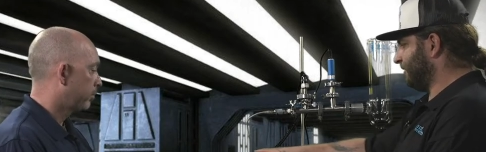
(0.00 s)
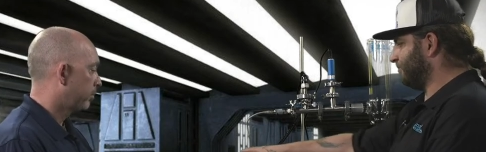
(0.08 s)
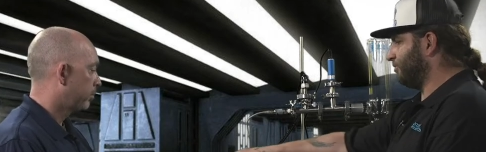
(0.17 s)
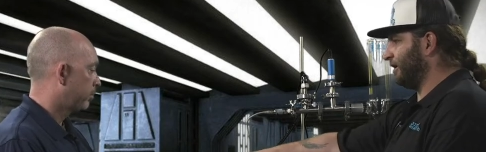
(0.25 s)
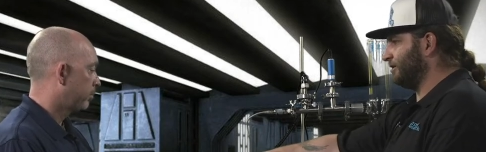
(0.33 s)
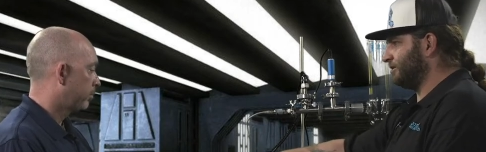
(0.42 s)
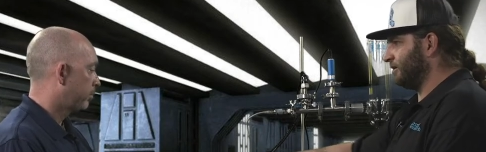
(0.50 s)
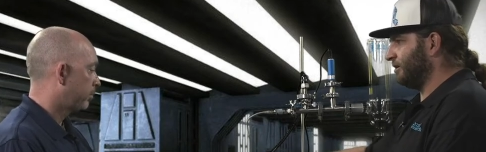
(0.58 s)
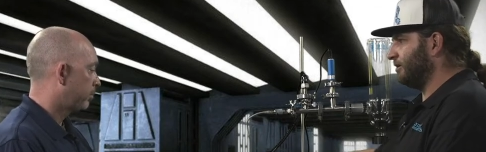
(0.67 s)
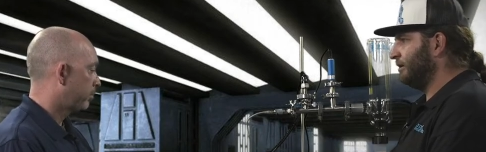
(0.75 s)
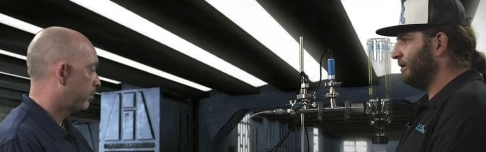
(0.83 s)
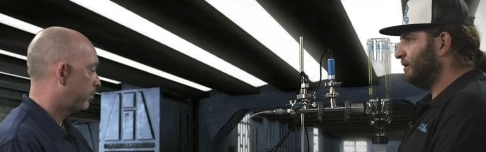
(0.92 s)
Speaker 1: be in
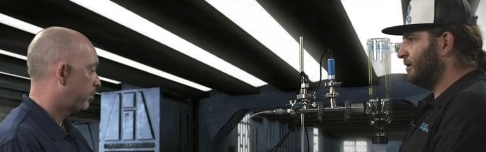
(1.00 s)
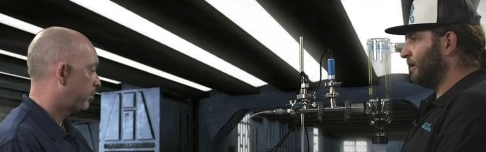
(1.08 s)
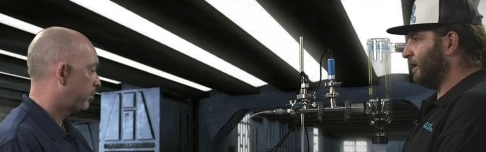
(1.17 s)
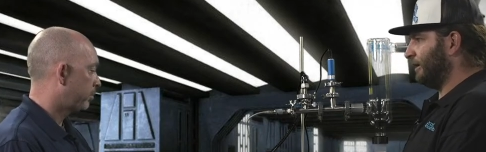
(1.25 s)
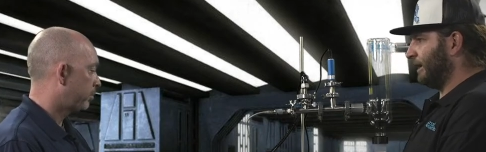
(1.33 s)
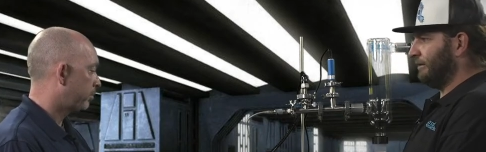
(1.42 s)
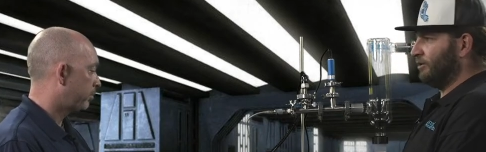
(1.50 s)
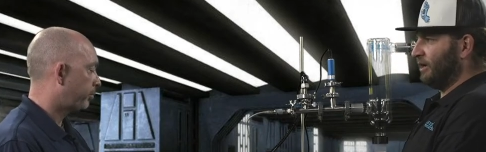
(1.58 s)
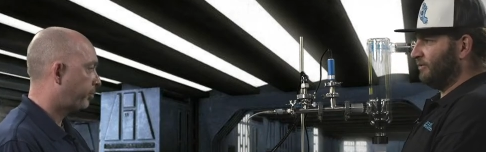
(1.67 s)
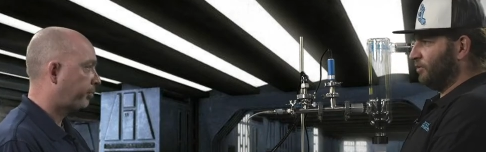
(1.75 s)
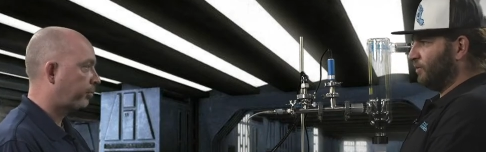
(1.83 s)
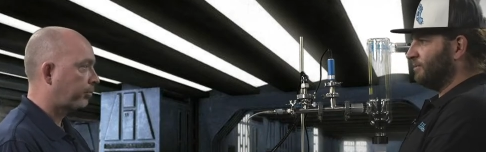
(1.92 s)
pricing? I, I know we
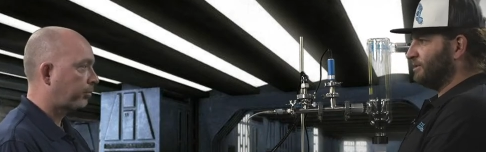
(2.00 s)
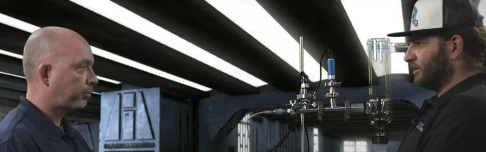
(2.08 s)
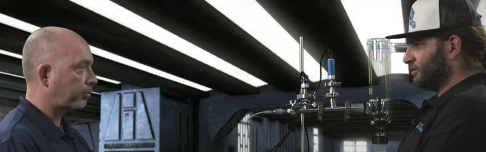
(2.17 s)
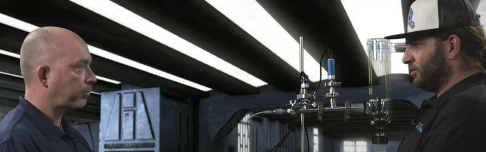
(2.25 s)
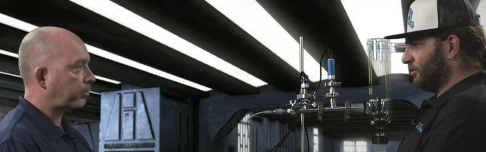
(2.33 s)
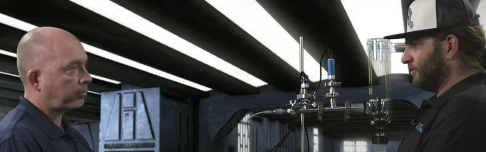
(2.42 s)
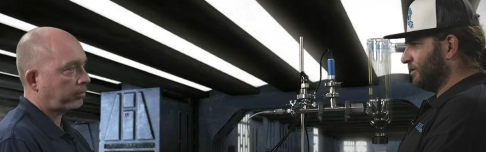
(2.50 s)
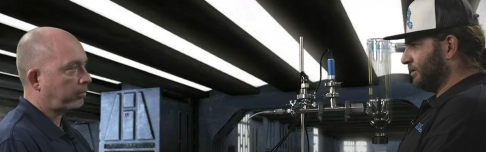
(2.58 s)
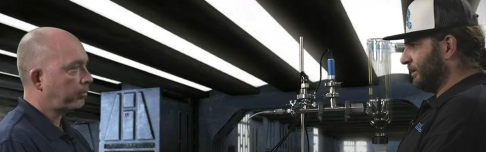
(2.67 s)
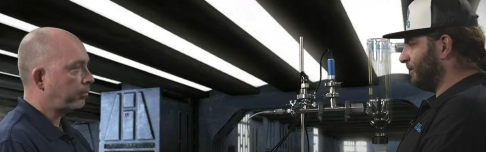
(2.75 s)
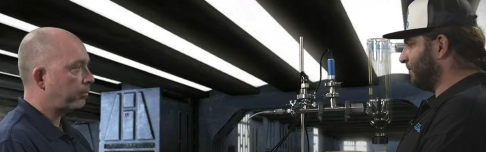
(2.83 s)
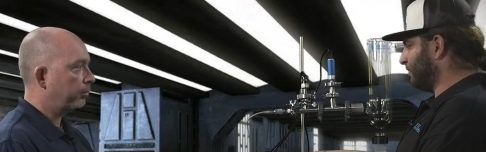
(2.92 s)
have it on websites all over
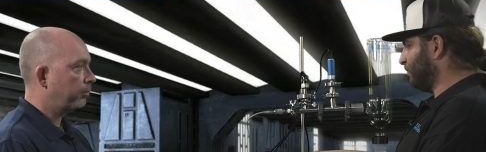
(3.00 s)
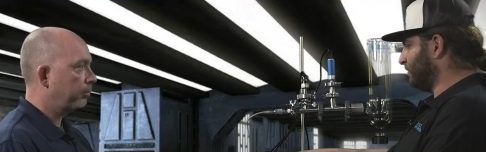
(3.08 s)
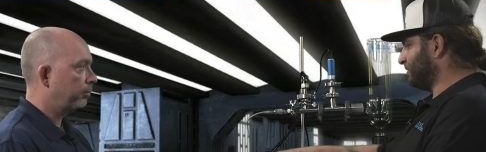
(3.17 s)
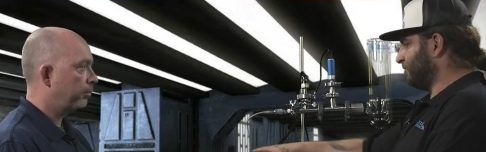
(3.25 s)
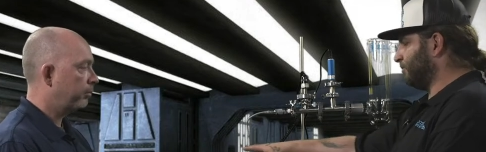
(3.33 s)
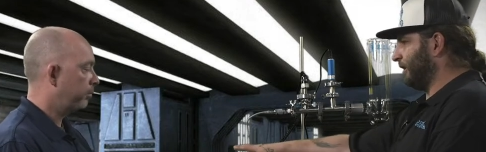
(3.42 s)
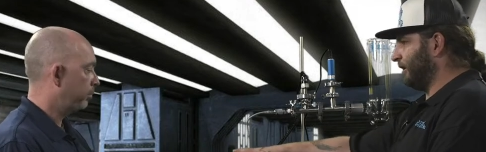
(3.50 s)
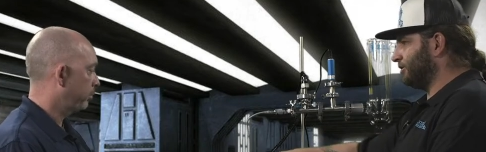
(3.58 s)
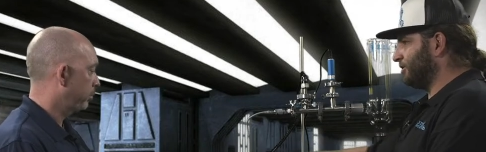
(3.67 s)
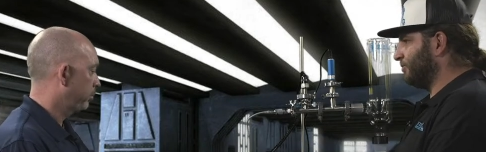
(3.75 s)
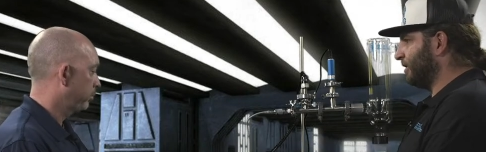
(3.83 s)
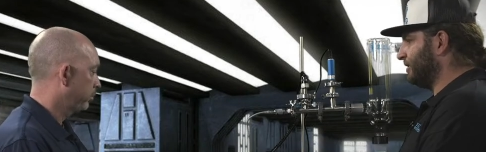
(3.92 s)
the internet, but what's the
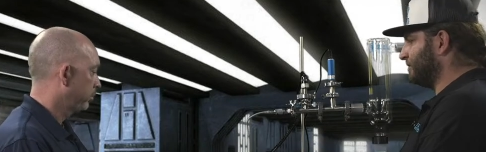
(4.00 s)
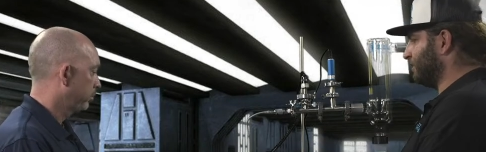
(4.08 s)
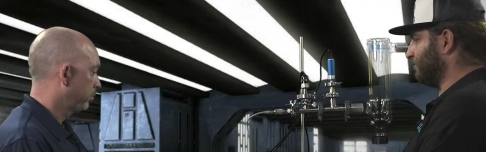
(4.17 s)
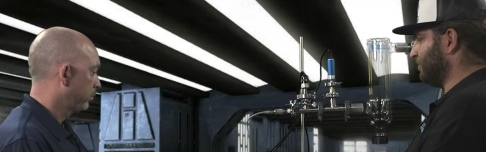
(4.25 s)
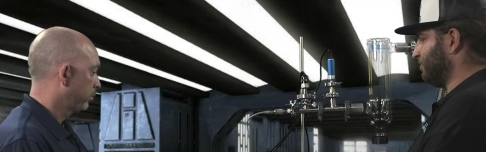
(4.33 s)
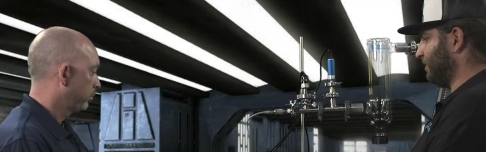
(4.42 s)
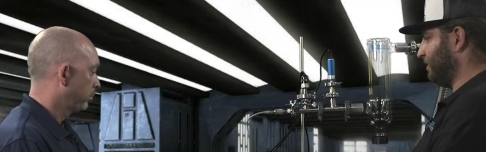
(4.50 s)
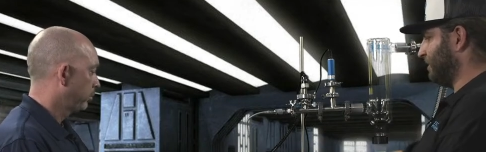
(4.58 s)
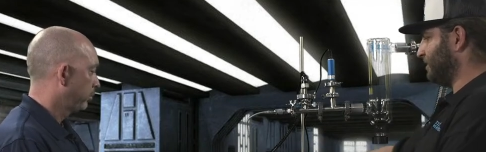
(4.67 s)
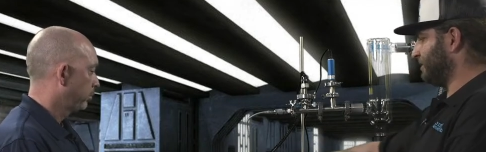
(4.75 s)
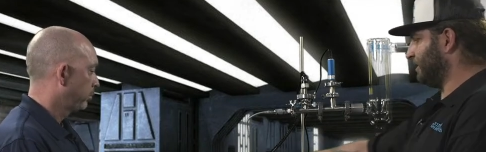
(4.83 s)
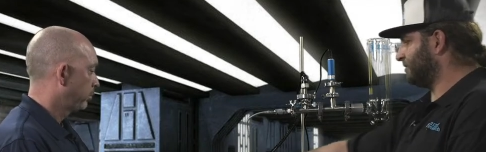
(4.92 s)
range in pricing between
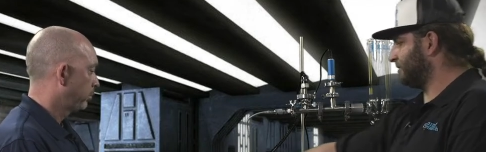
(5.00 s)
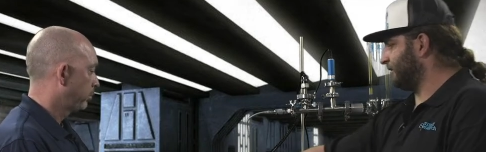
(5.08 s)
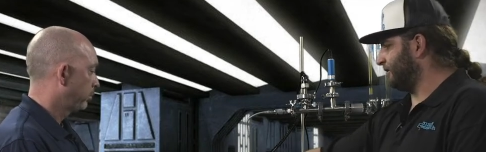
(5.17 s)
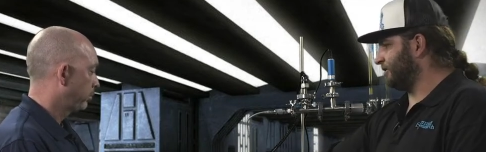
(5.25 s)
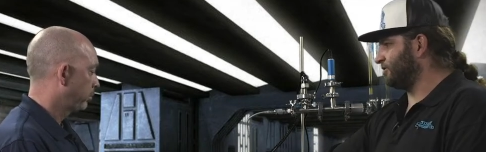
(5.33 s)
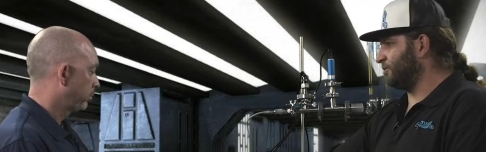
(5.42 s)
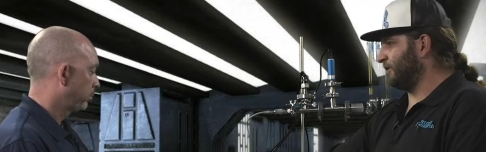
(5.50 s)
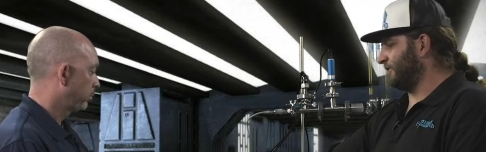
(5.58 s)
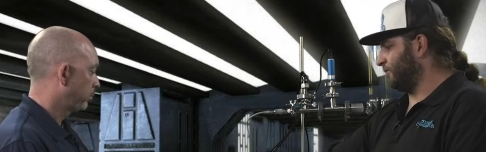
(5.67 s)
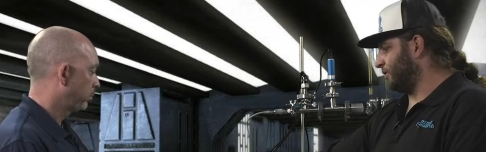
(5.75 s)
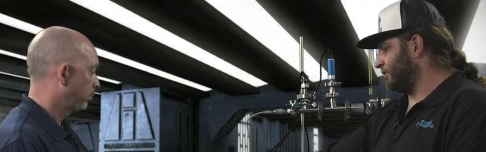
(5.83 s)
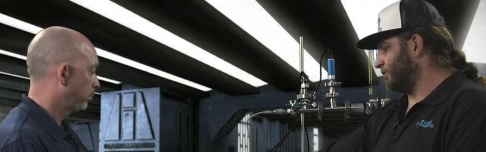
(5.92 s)
this and say this one if
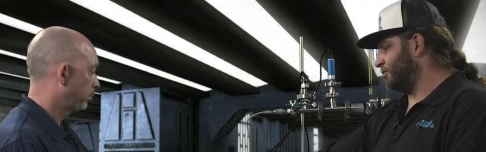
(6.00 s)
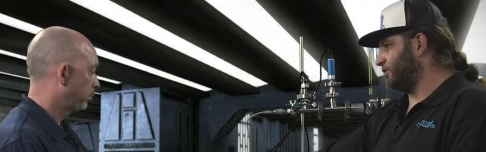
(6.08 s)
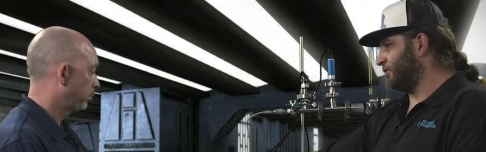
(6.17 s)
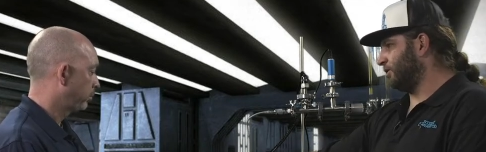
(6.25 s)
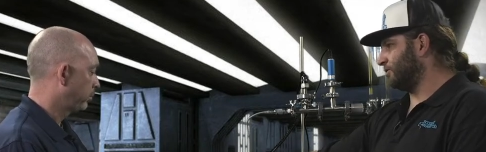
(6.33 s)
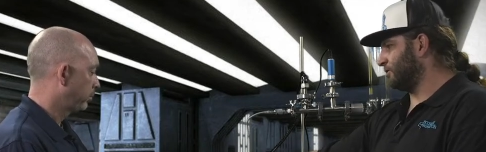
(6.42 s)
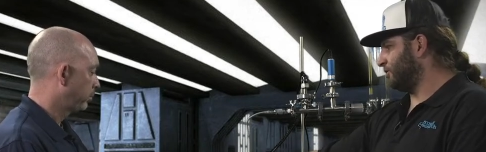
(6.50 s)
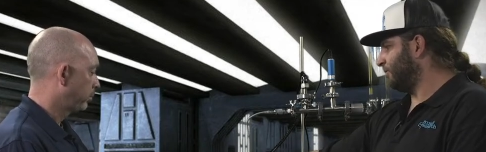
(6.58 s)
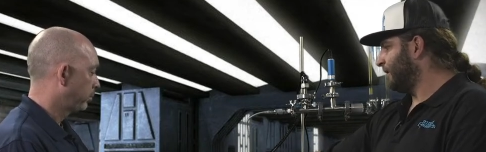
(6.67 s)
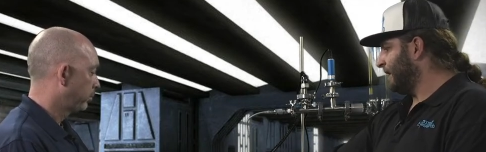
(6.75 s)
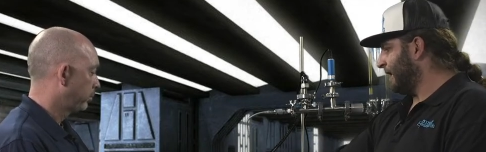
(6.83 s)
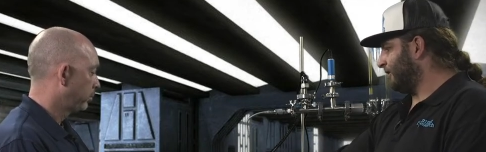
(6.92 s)
they wanted to go to a closed
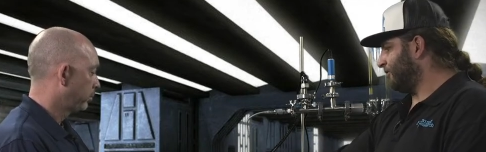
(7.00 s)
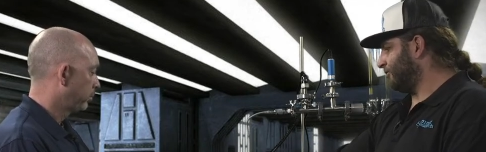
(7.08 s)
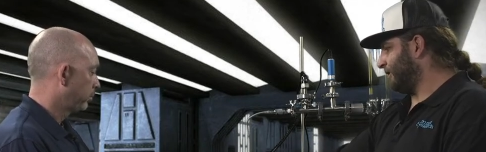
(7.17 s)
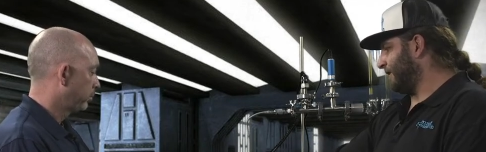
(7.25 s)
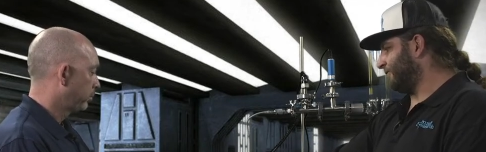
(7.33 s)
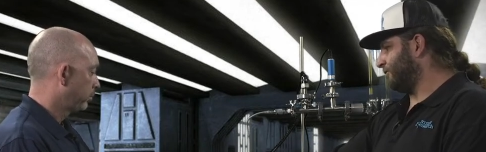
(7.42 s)
loop? And do they have